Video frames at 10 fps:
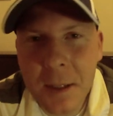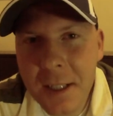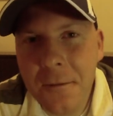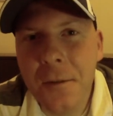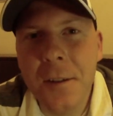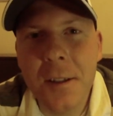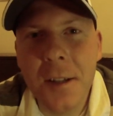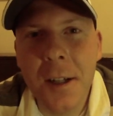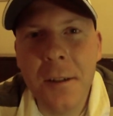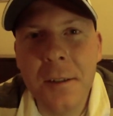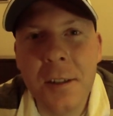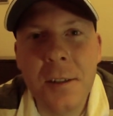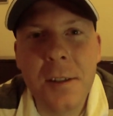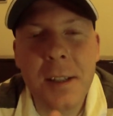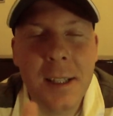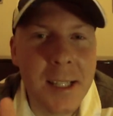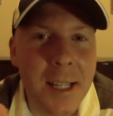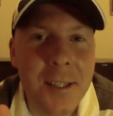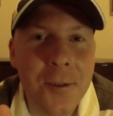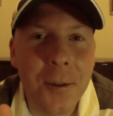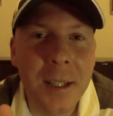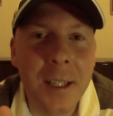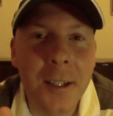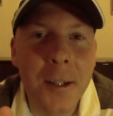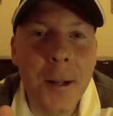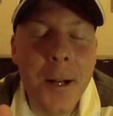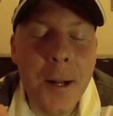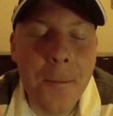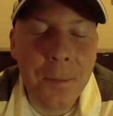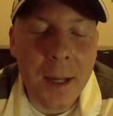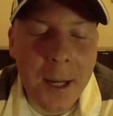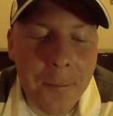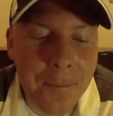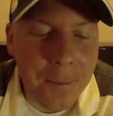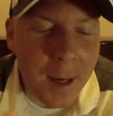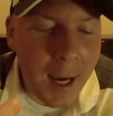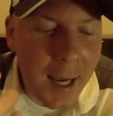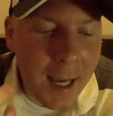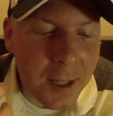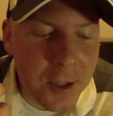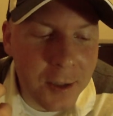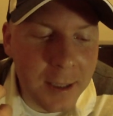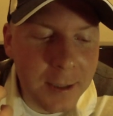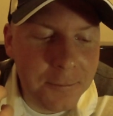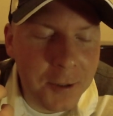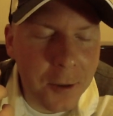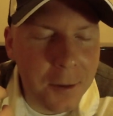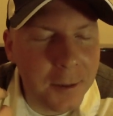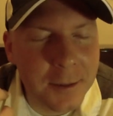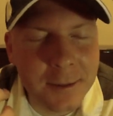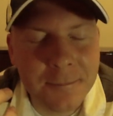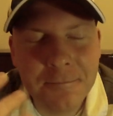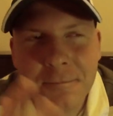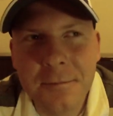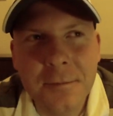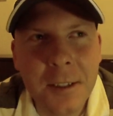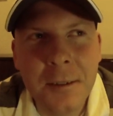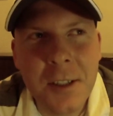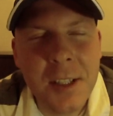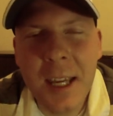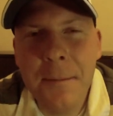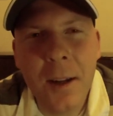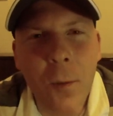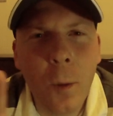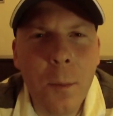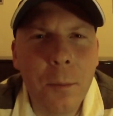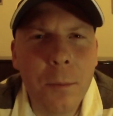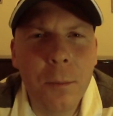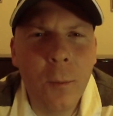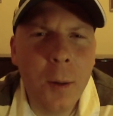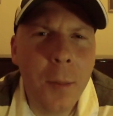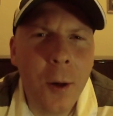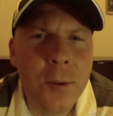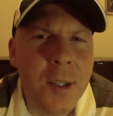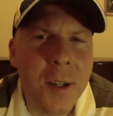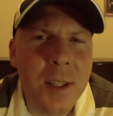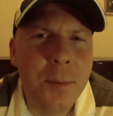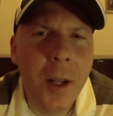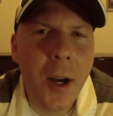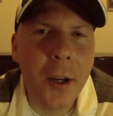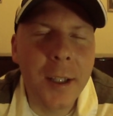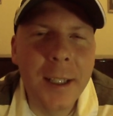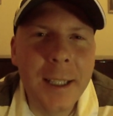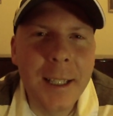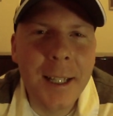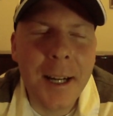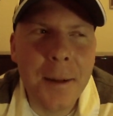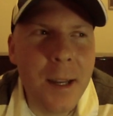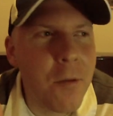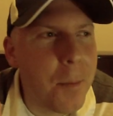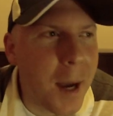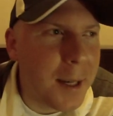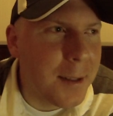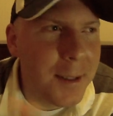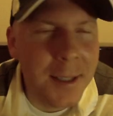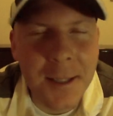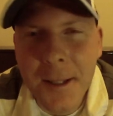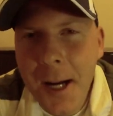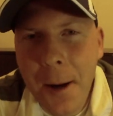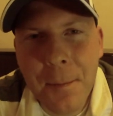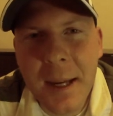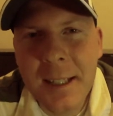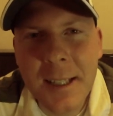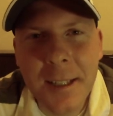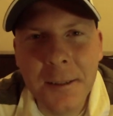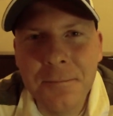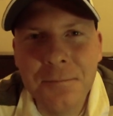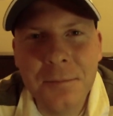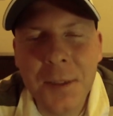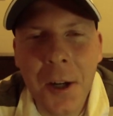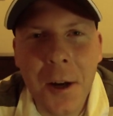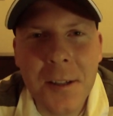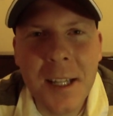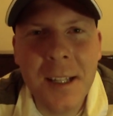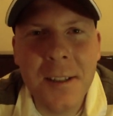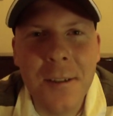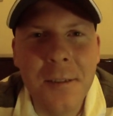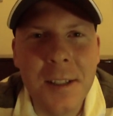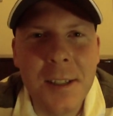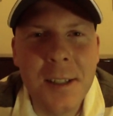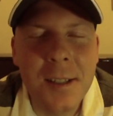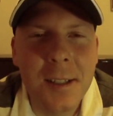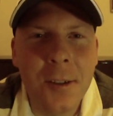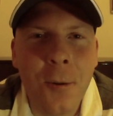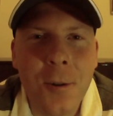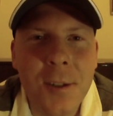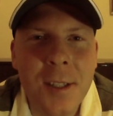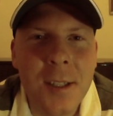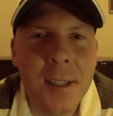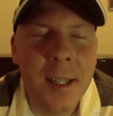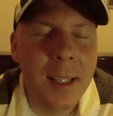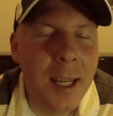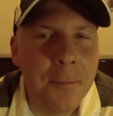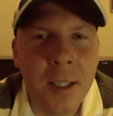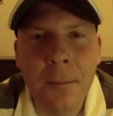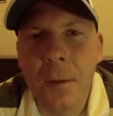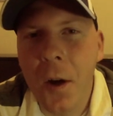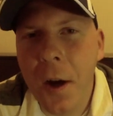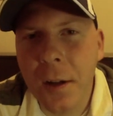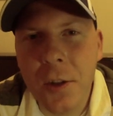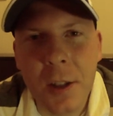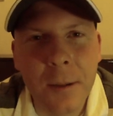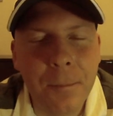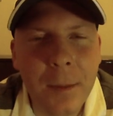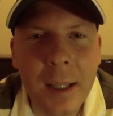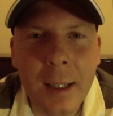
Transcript: different of a success story here. I actually, it just came down to one post on his blog. Never mind the amazing content of his courses like MLM Launch and